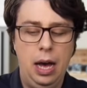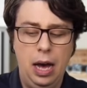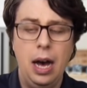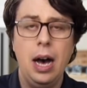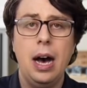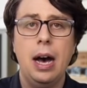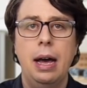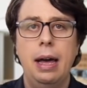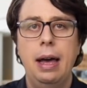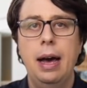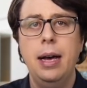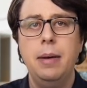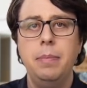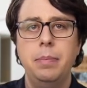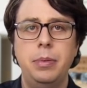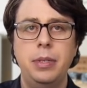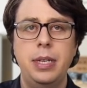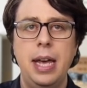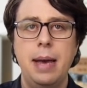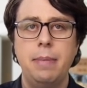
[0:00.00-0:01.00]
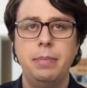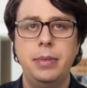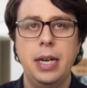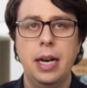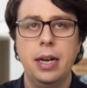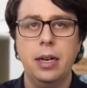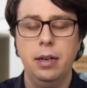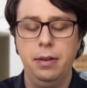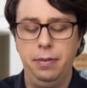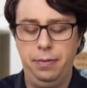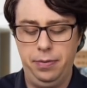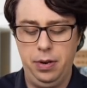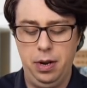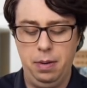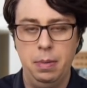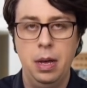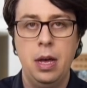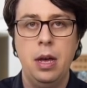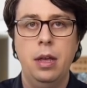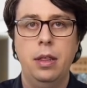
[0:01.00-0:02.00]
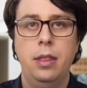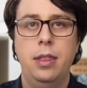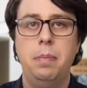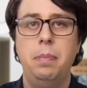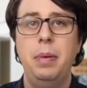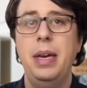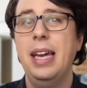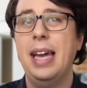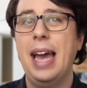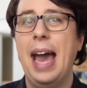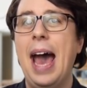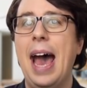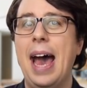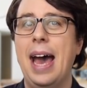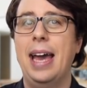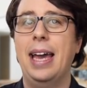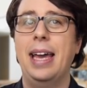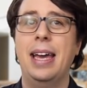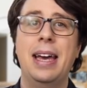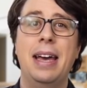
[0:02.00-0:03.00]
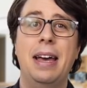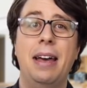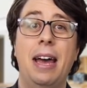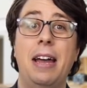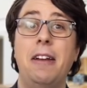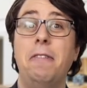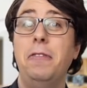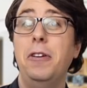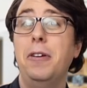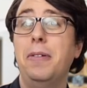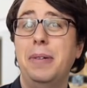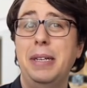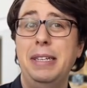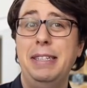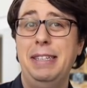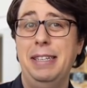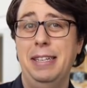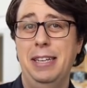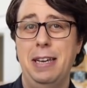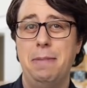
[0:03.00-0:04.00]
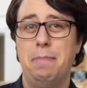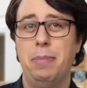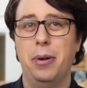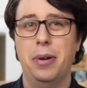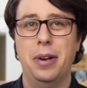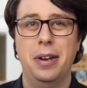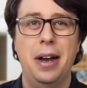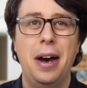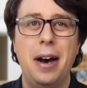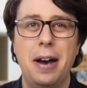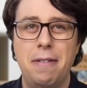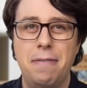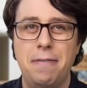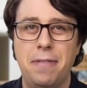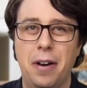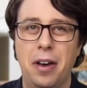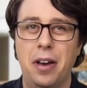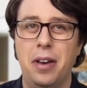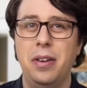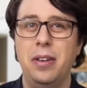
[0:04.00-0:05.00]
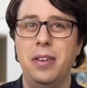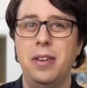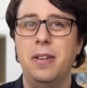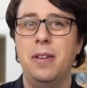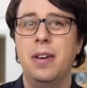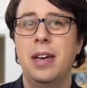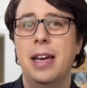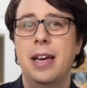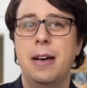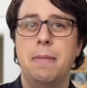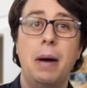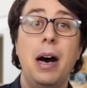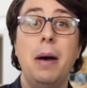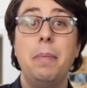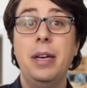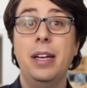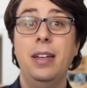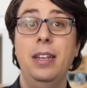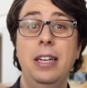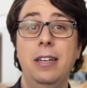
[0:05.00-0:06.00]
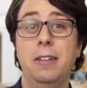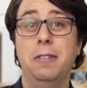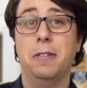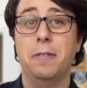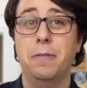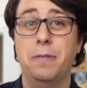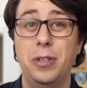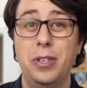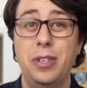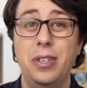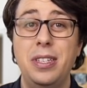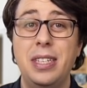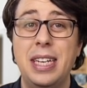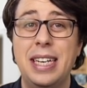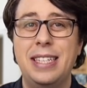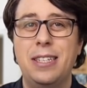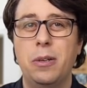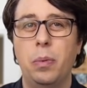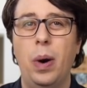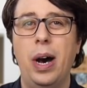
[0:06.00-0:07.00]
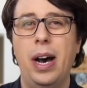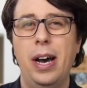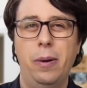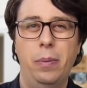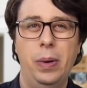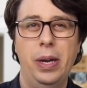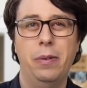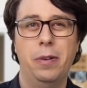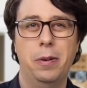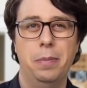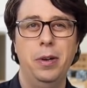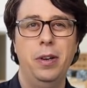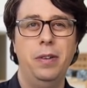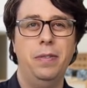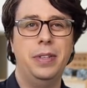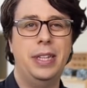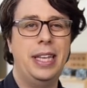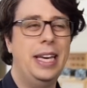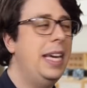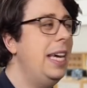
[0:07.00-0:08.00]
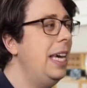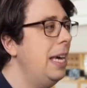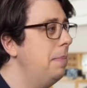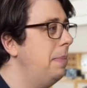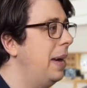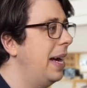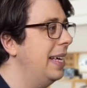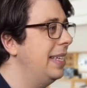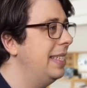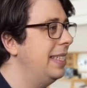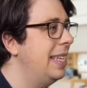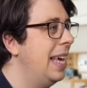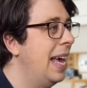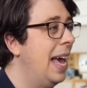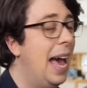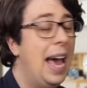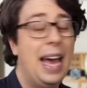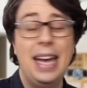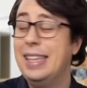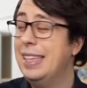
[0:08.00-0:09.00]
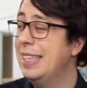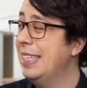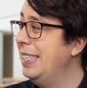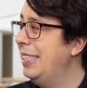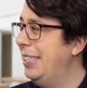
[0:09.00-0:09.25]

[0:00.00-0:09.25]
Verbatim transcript: Hi, I'm Sam Tucker from The Big A. And if you recently bought an iPhone, you might be a little confused as to why we removed the earbuds and the